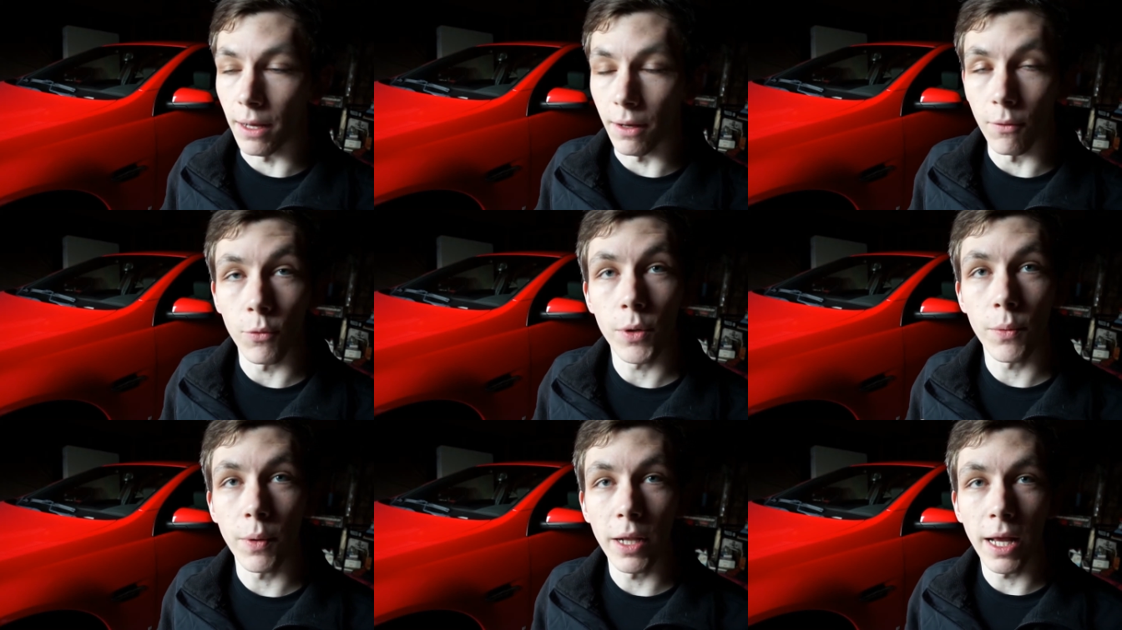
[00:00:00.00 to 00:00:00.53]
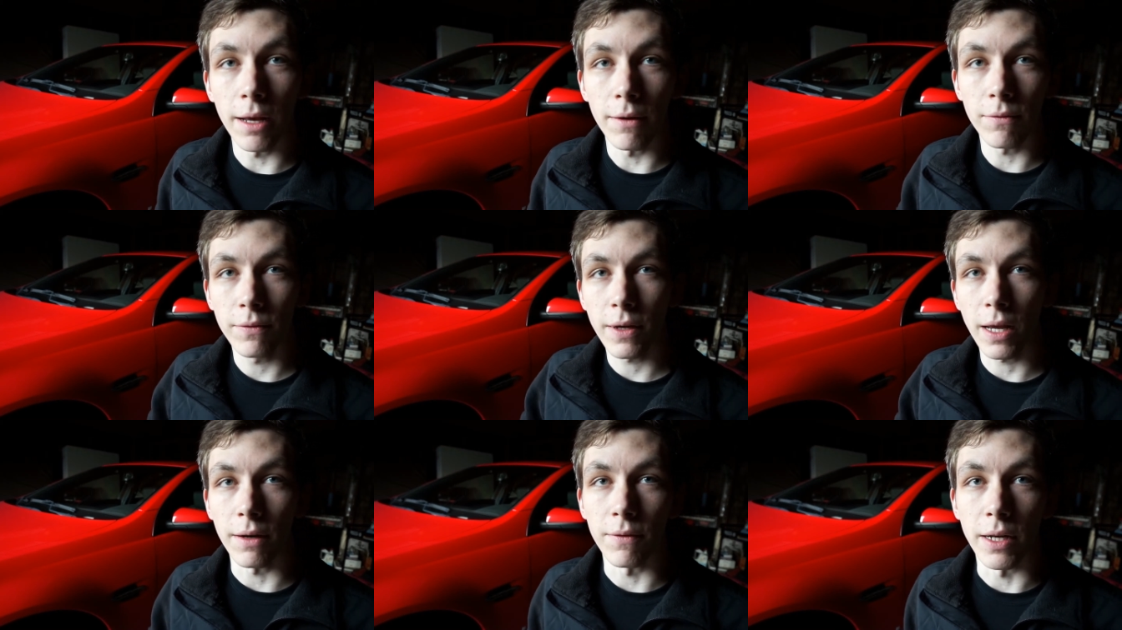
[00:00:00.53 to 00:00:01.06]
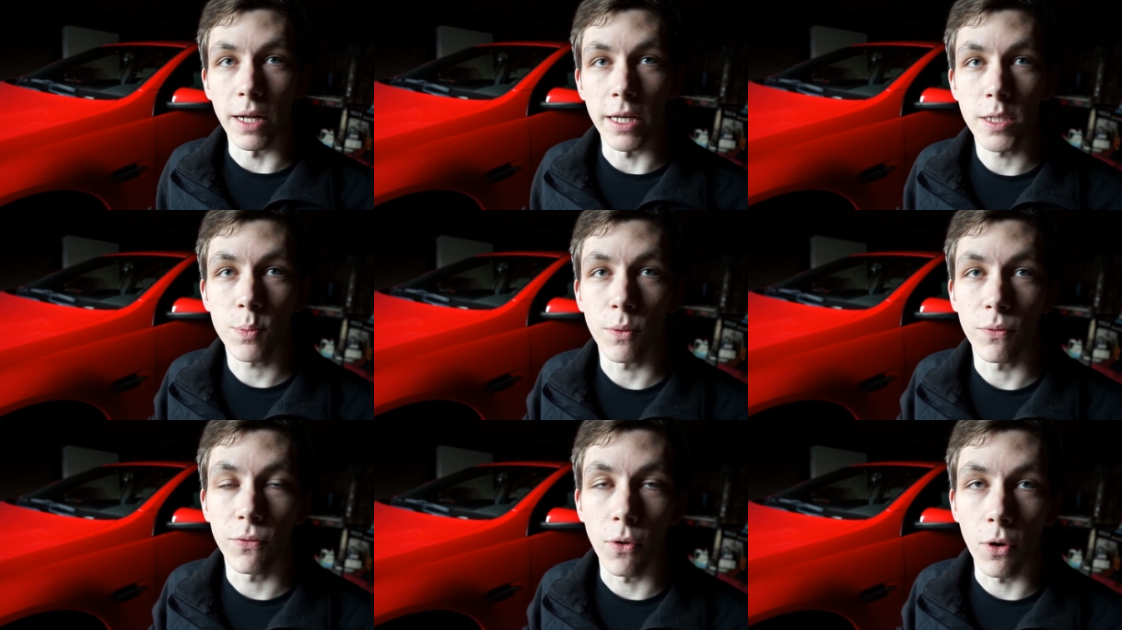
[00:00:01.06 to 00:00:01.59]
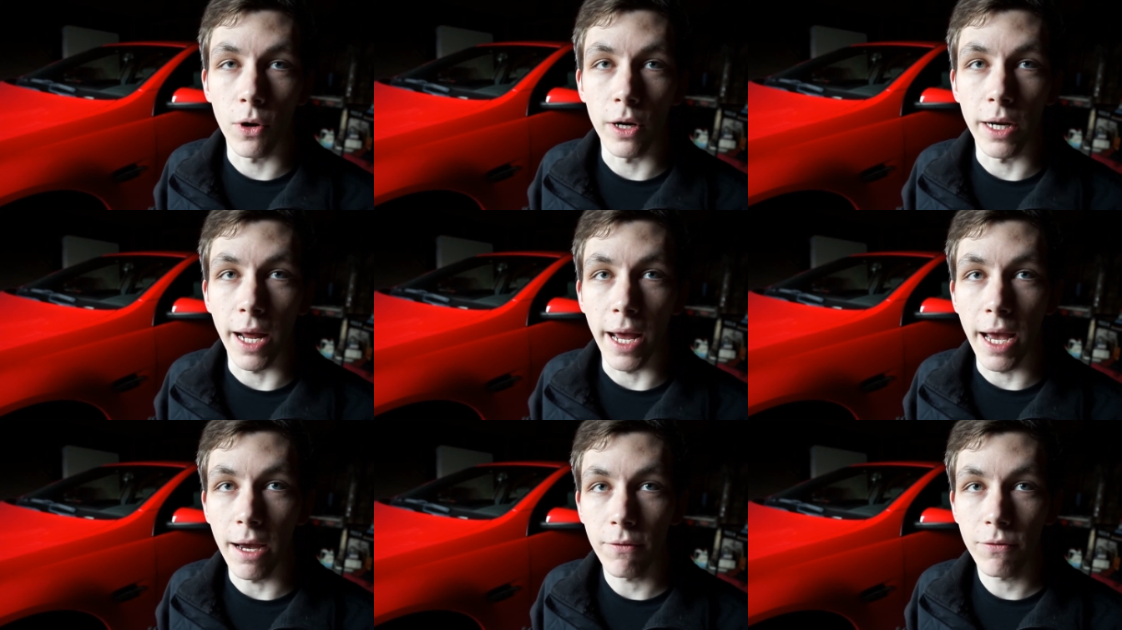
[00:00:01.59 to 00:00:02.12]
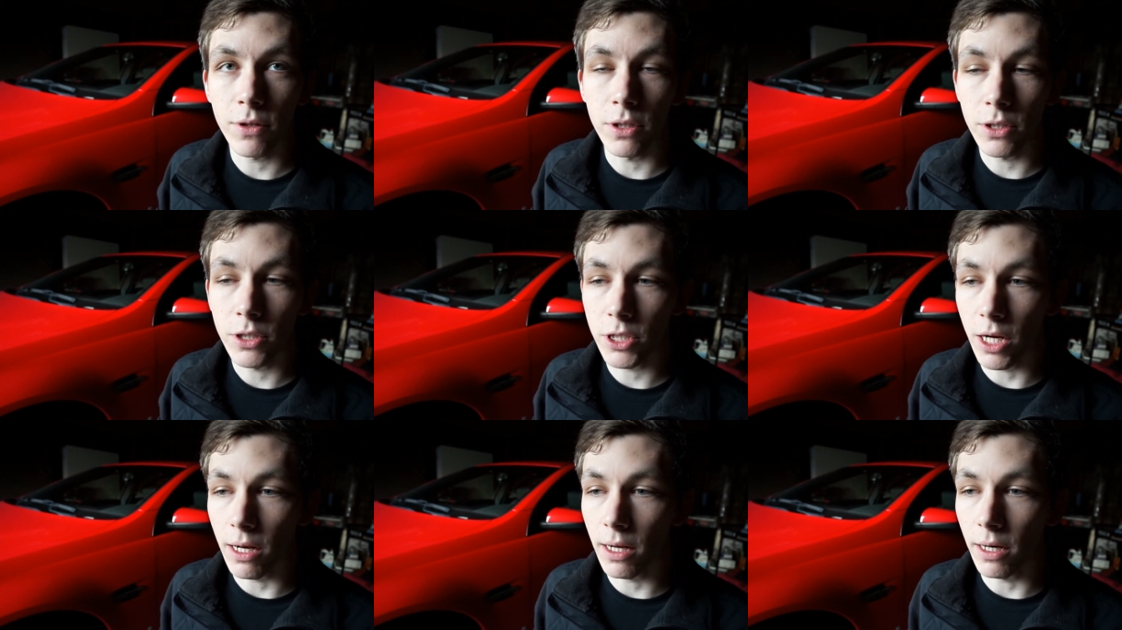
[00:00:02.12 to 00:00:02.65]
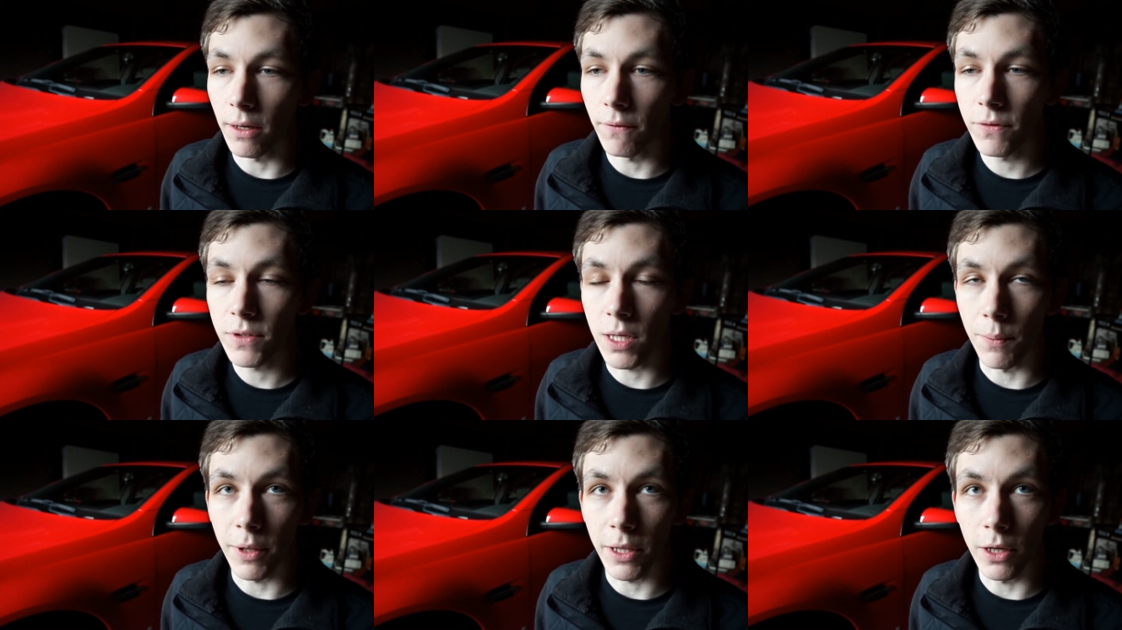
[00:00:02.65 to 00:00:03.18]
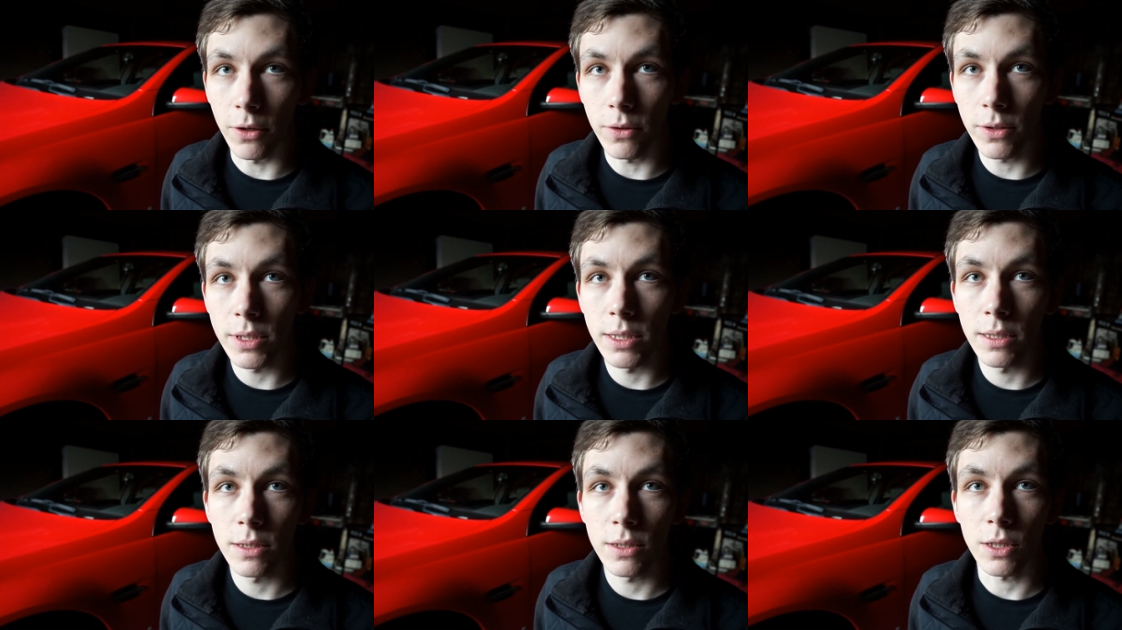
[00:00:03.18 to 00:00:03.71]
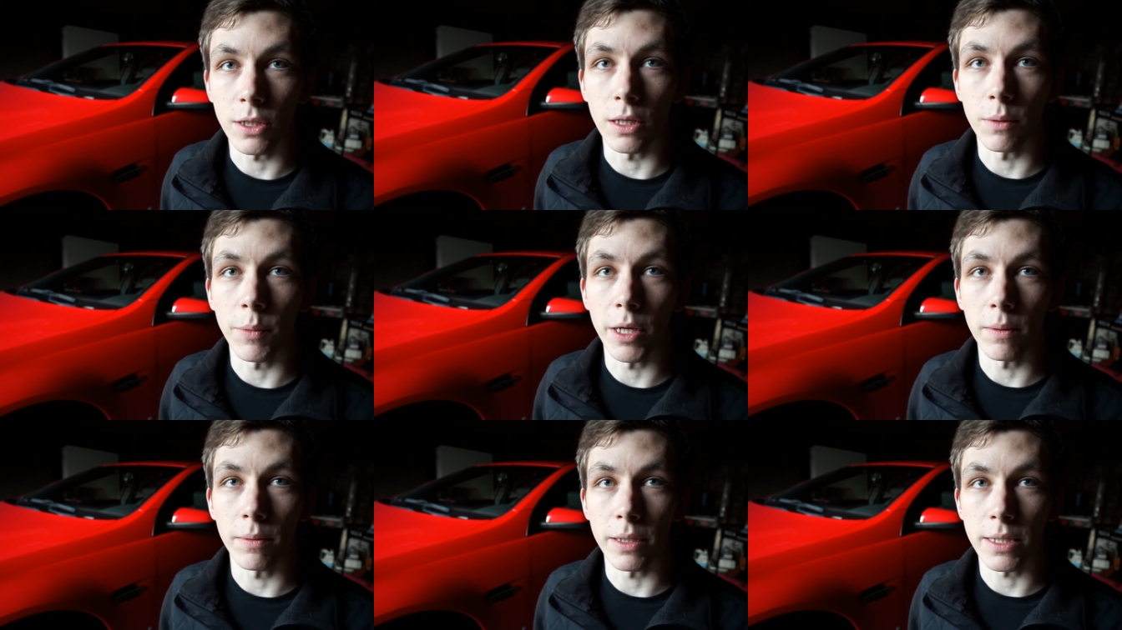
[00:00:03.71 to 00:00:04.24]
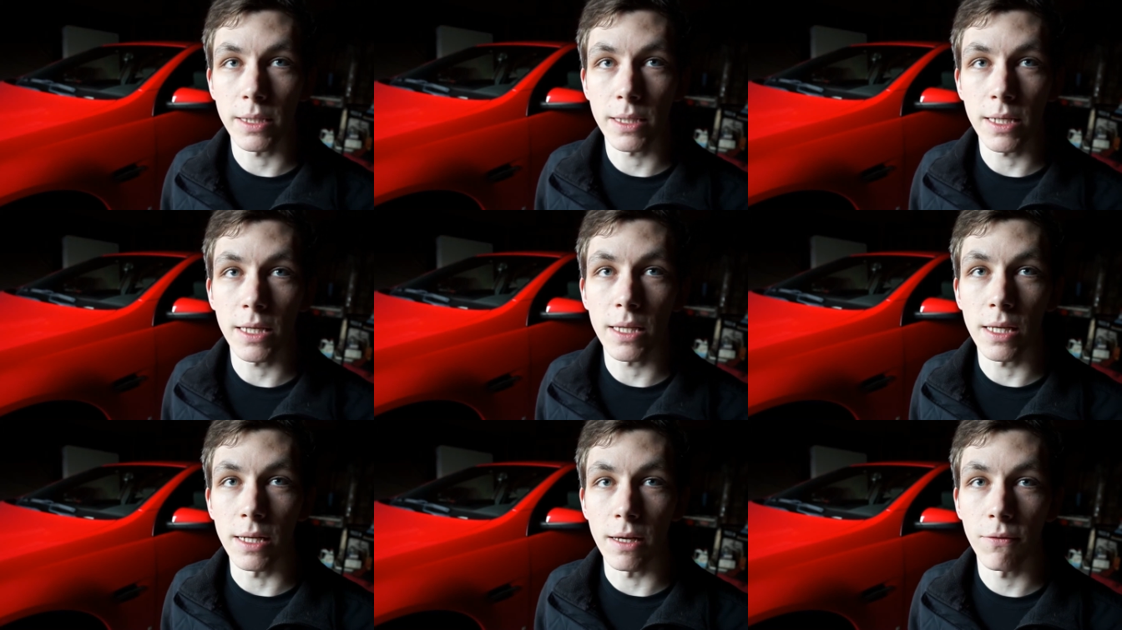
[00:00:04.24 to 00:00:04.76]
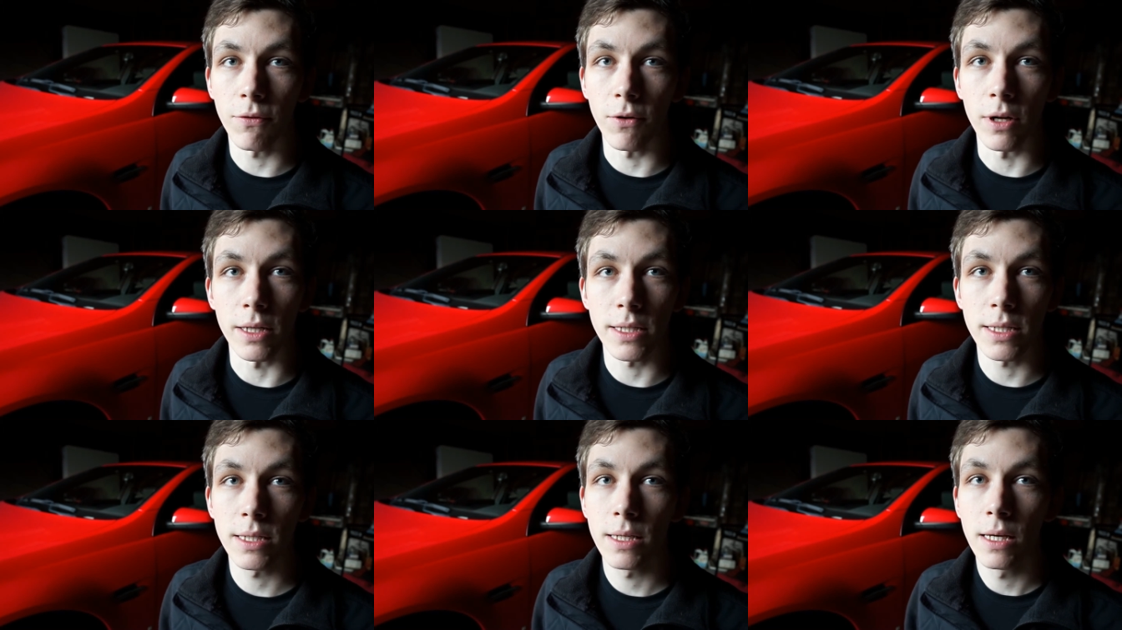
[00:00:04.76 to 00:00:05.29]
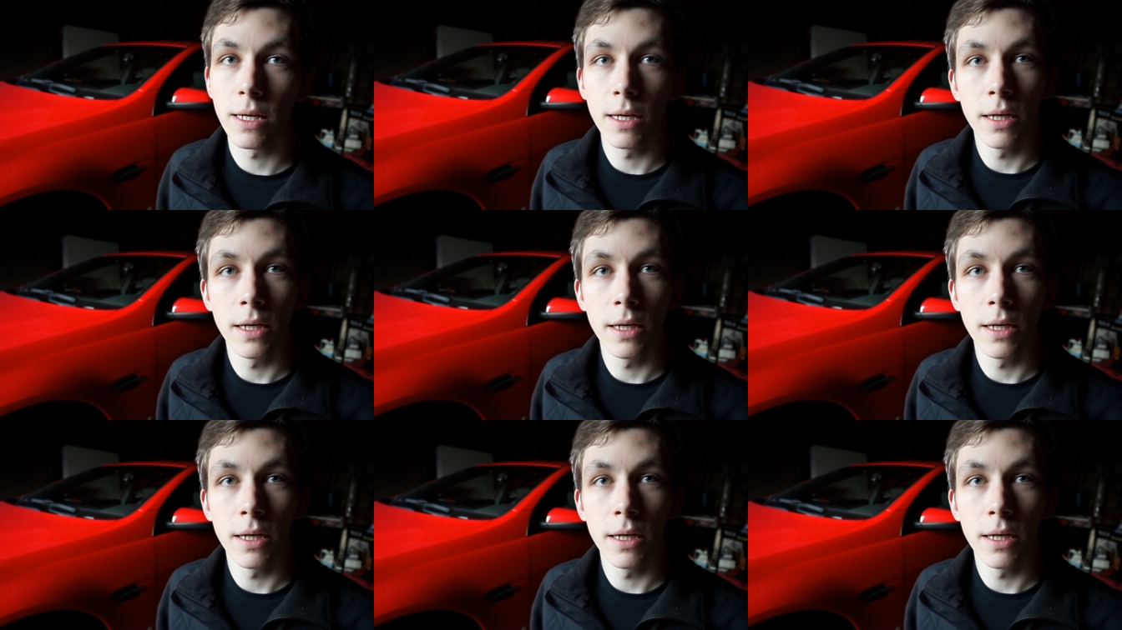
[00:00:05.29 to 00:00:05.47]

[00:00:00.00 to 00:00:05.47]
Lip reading: We will have kind of a nice before and after shot of some of those, so you'll be able to see the difference.